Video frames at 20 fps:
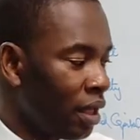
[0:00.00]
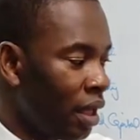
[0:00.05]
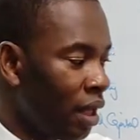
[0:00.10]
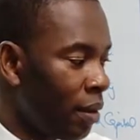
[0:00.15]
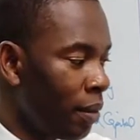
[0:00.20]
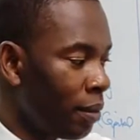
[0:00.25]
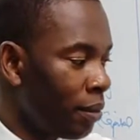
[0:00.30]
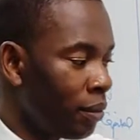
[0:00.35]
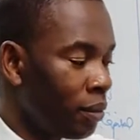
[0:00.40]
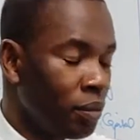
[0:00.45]

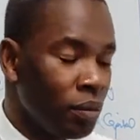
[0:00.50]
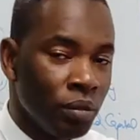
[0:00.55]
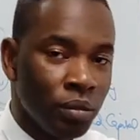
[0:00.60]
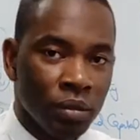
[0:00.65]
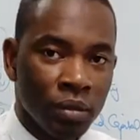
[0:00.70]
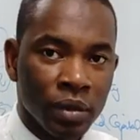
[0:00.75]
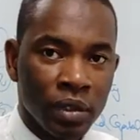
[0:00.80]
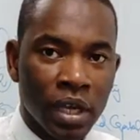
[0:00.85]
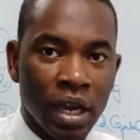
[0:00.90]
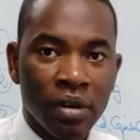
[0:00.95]

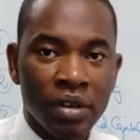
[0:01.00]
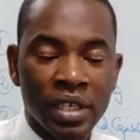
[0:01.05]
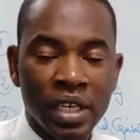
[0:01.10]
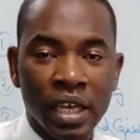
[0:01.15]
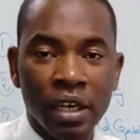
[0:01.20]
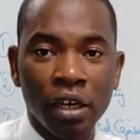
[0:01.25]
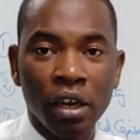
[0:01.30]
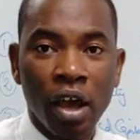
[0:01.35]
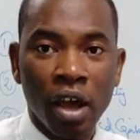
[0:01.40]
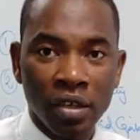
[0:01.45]
there
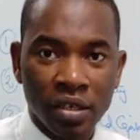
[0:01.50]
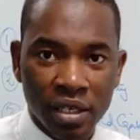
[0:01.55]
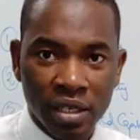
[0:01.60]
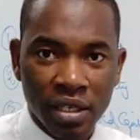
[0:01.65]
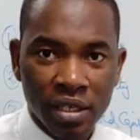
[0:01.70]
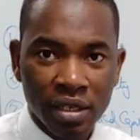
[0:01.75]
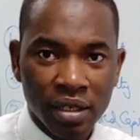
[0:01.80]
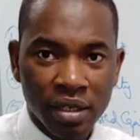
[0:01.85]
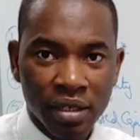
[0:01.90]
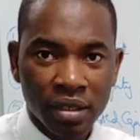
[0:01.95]
is a
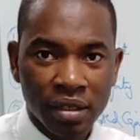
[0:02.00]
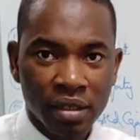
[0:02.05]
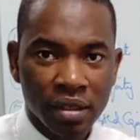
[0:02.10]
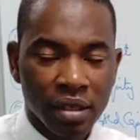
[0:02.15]
loss